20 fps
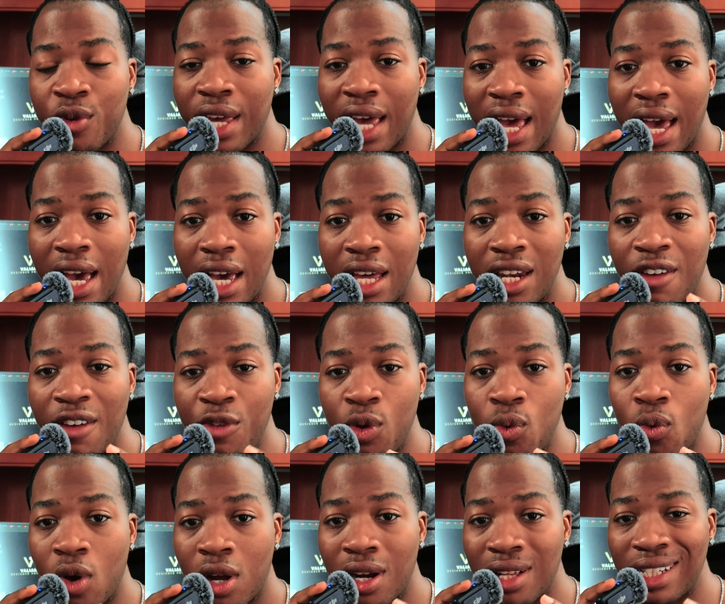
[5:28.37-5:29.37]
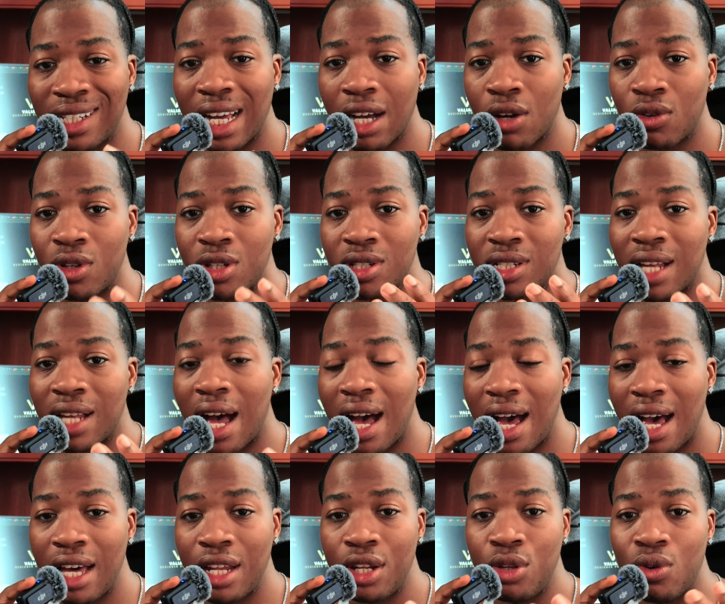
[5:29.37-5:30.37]
you can, if you want to tackle the
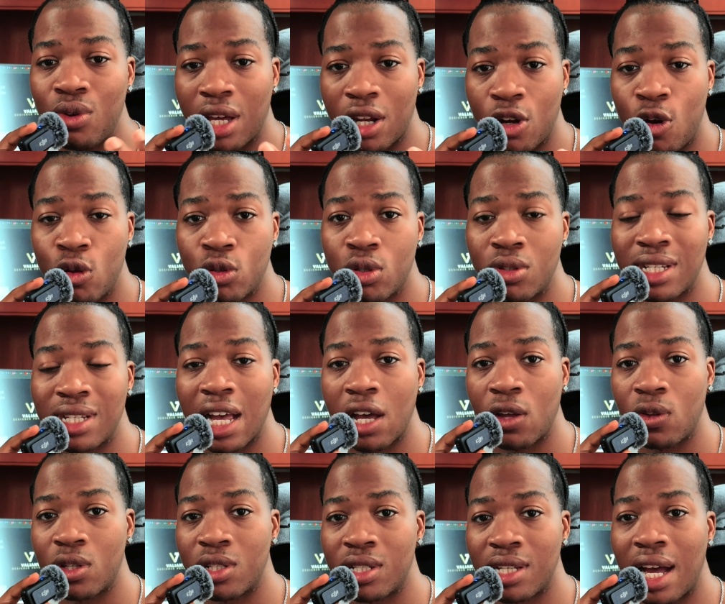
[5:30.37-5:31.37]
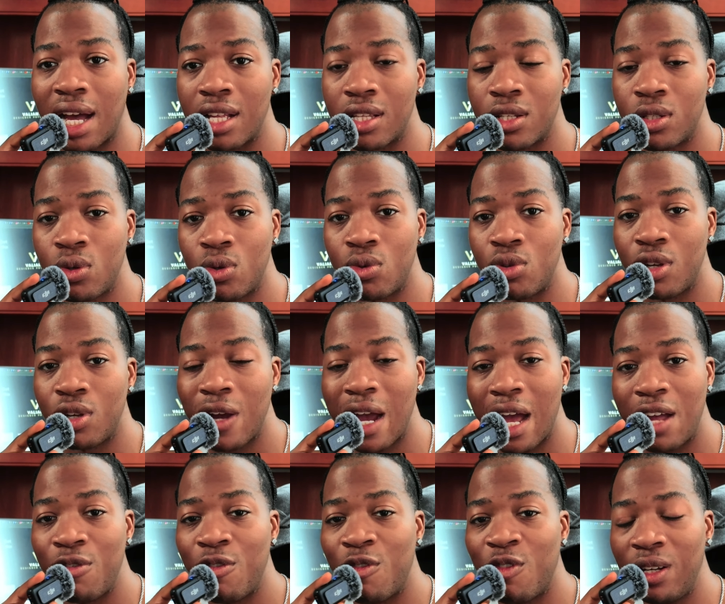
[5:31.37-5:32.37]
side, you can also tackle the side too. You
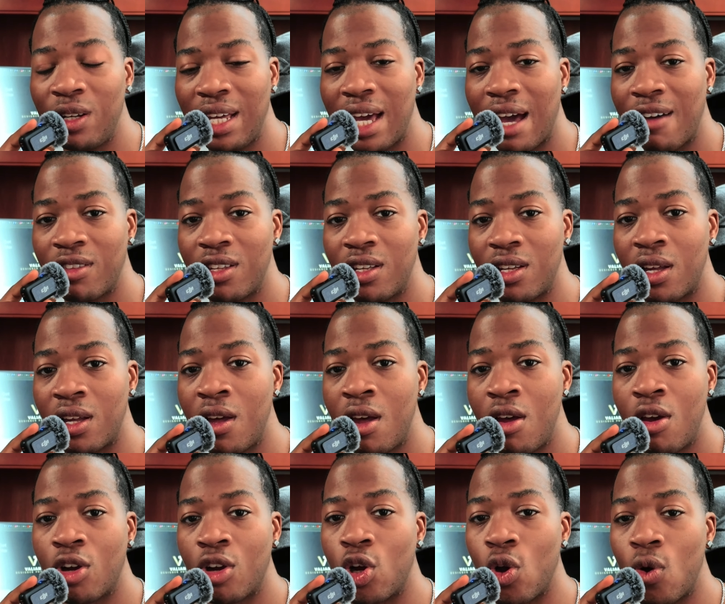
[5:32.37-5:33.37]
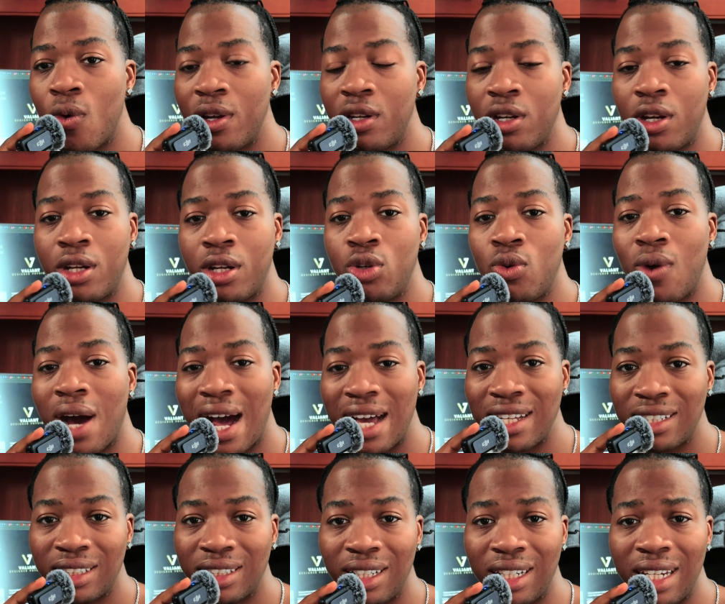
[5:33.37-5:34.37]
you really have to go in there and do
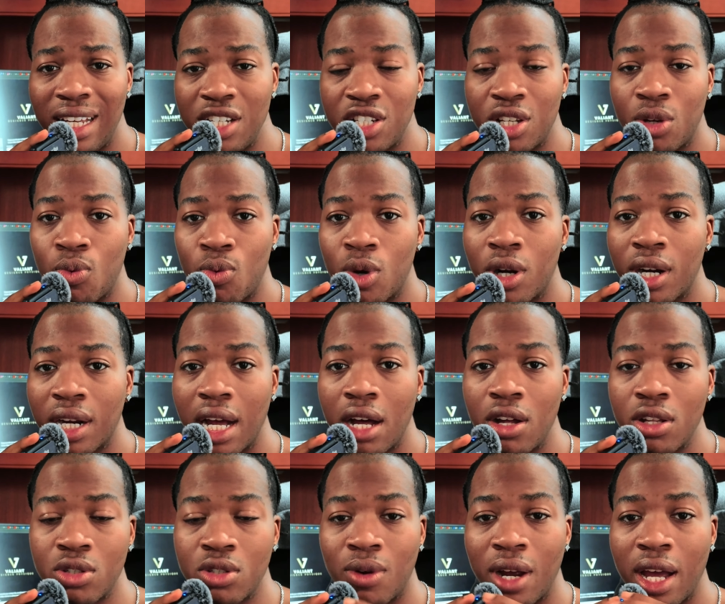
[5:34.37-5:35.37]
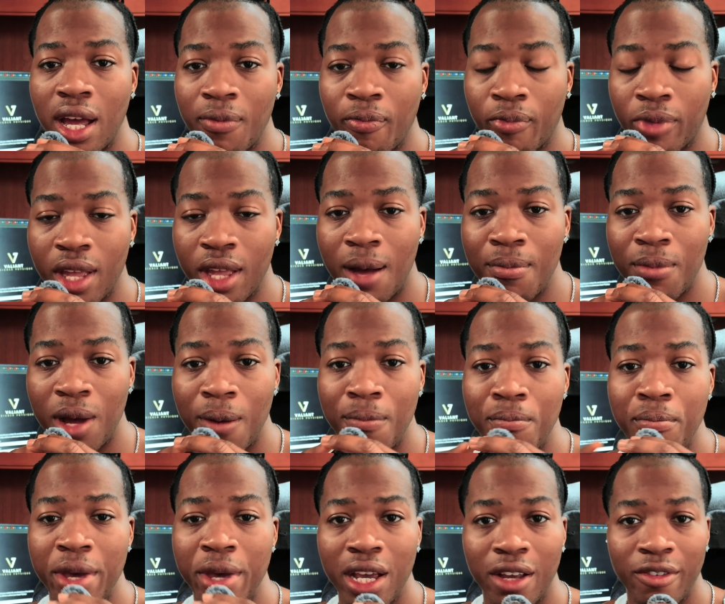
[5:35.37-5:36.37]
isolation workouts, right? I'm a
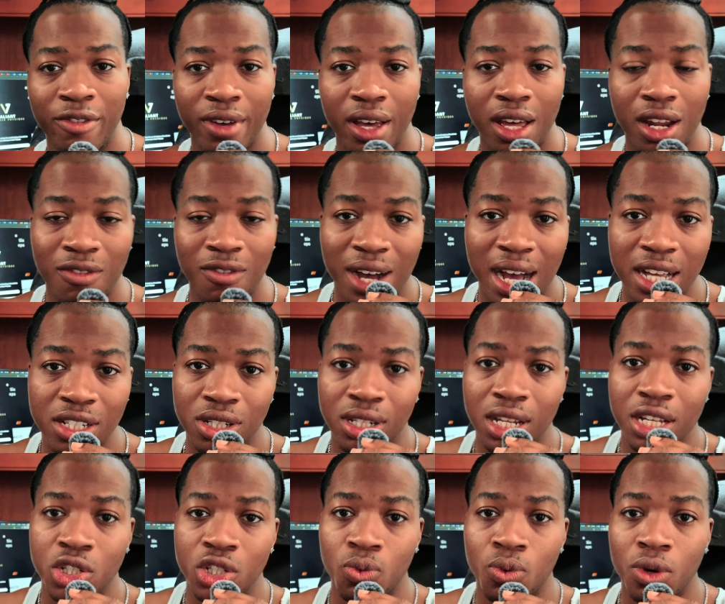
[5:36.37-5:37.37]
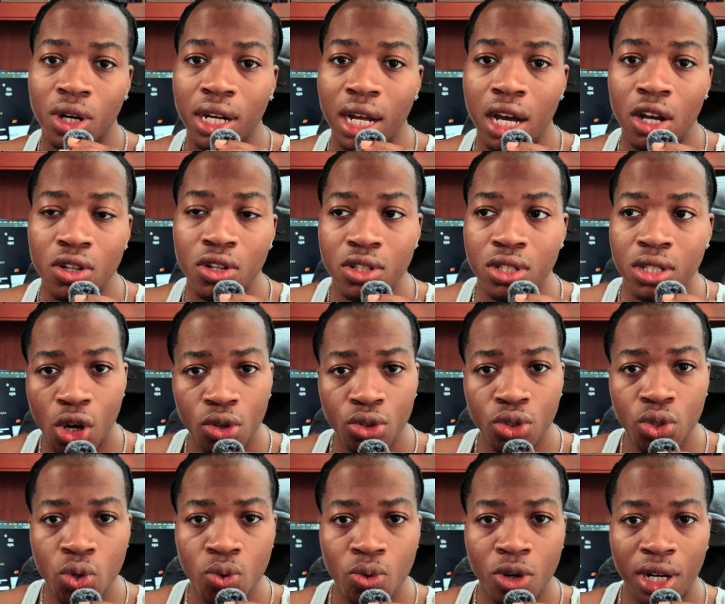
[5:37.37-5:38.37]
big fan of isolation workouts. Don't
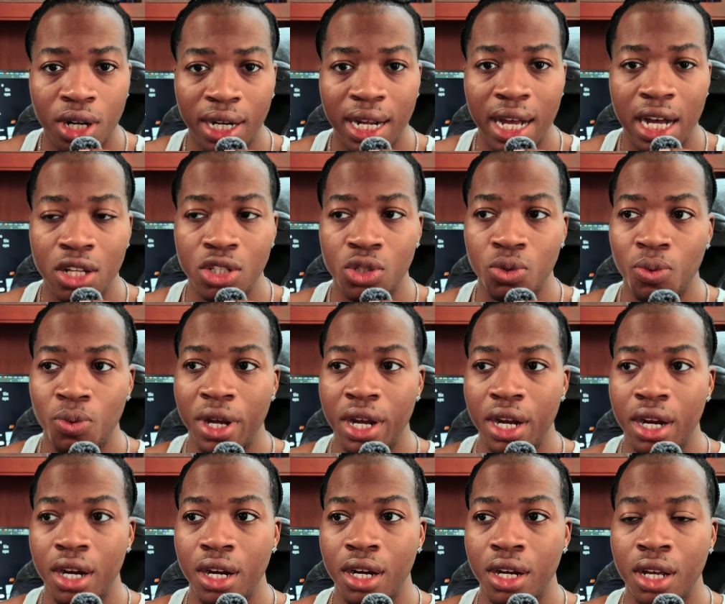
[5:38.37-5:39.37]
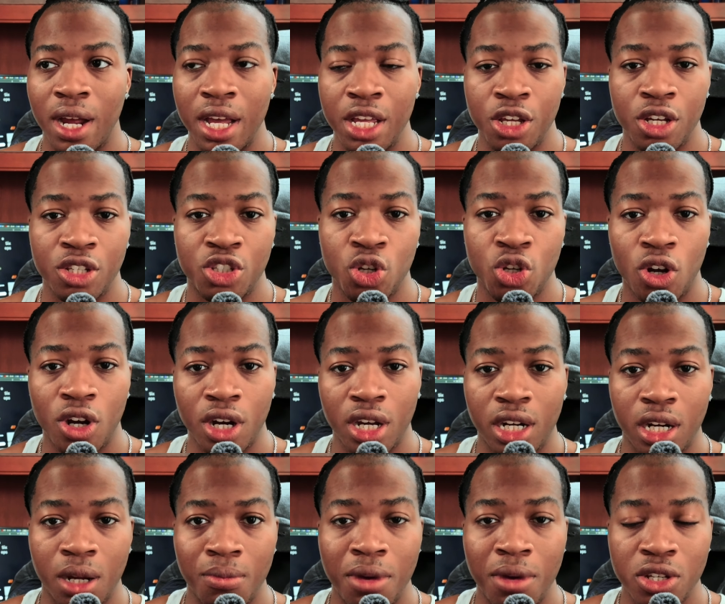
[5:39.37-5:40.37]
do workouts where right you're
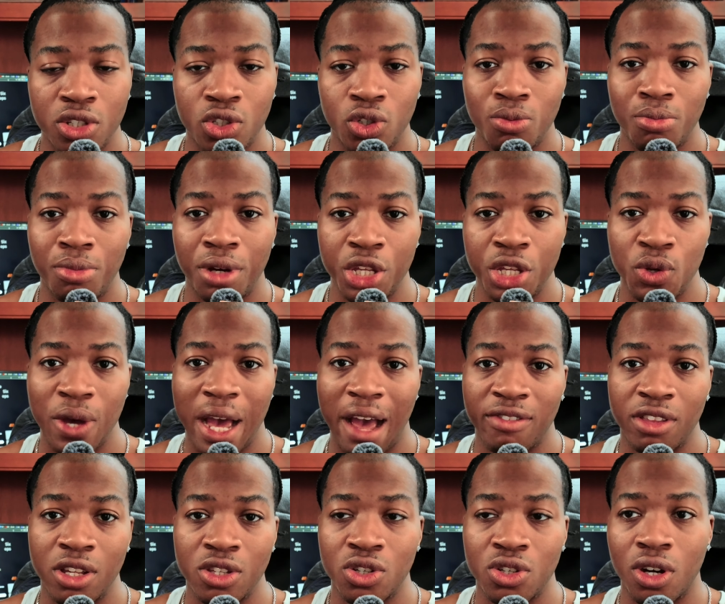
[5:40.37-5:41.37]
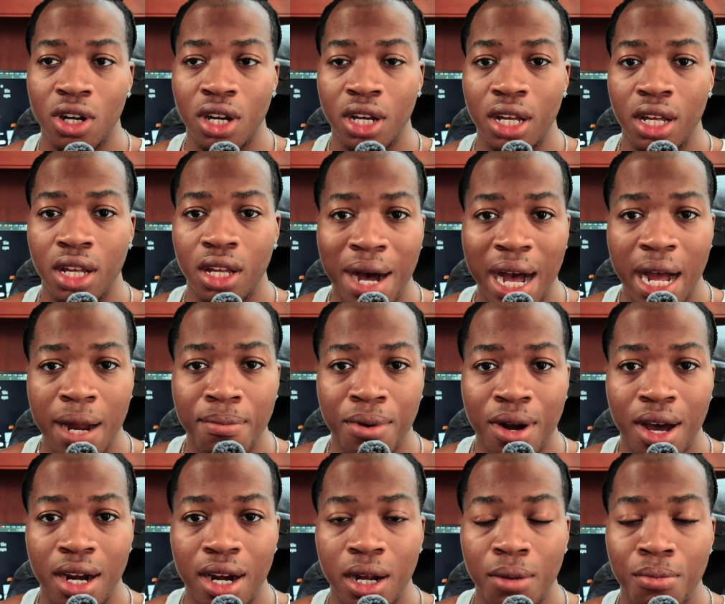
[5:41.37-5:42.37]
targeting a muscle, but you have to target
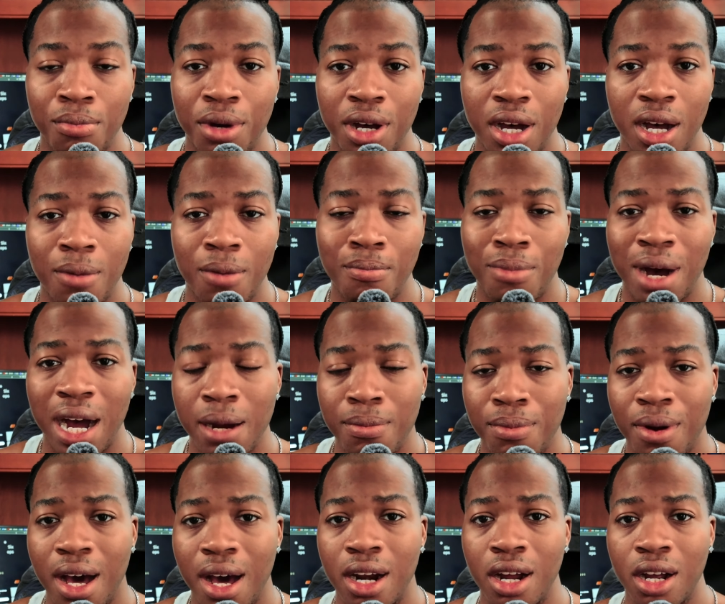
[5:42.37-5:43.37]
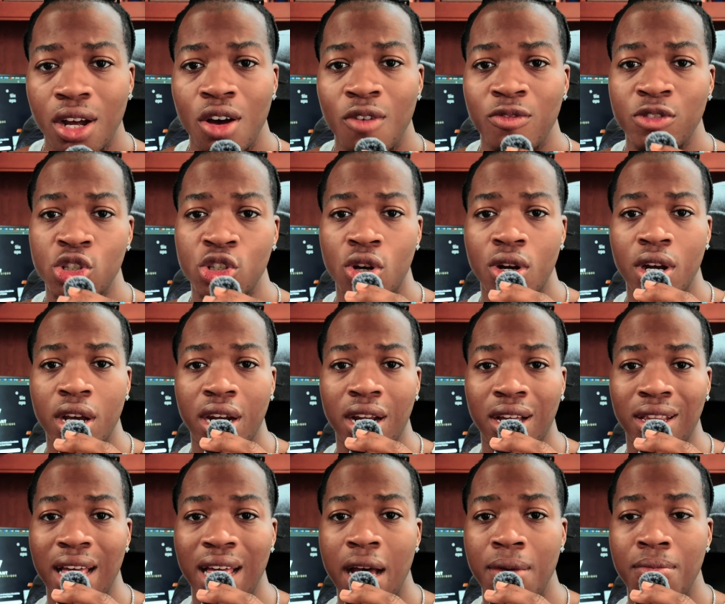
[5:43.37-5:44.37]
byproduct, but a byproduct of
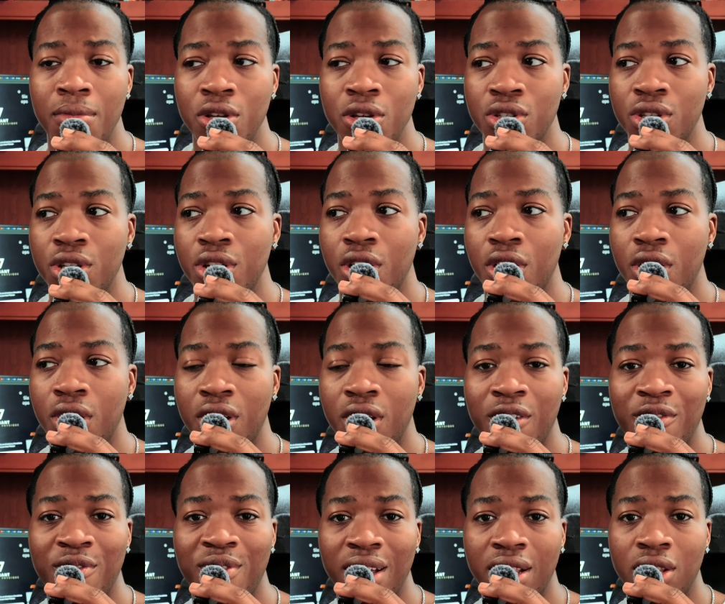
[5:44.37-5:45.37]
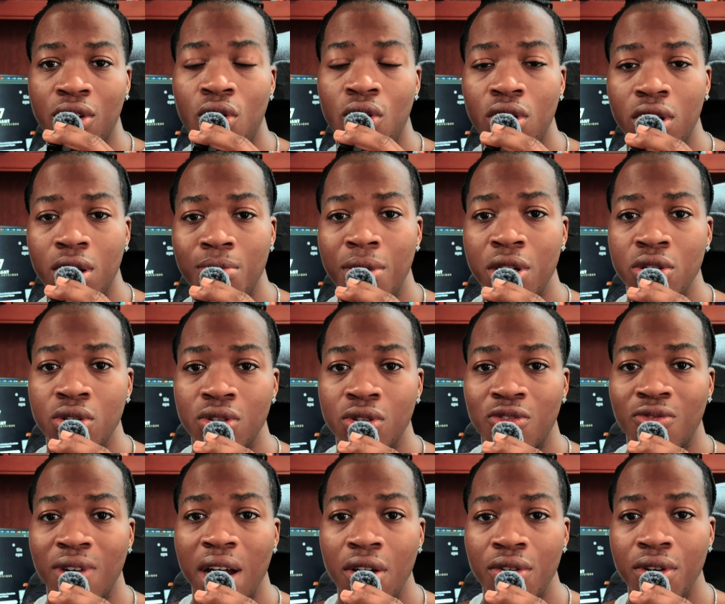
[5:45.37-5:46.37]
targeting that muscle, you're affecting all the muscles
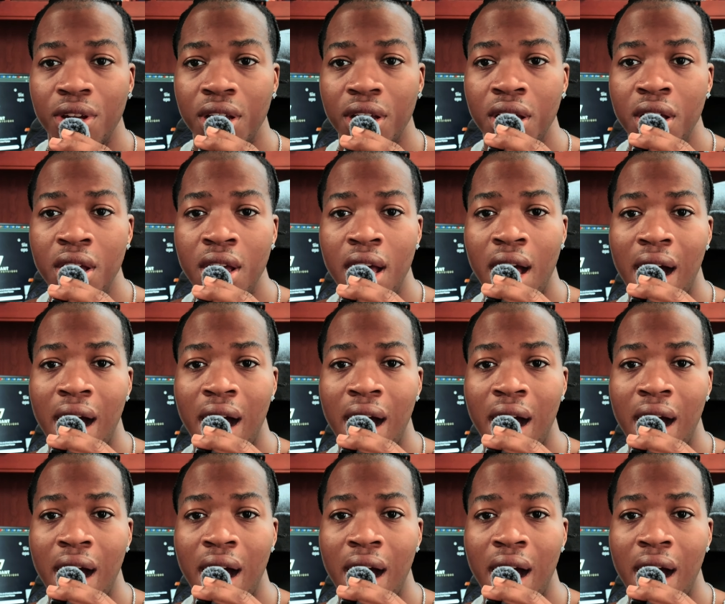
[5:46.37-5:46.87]
around it.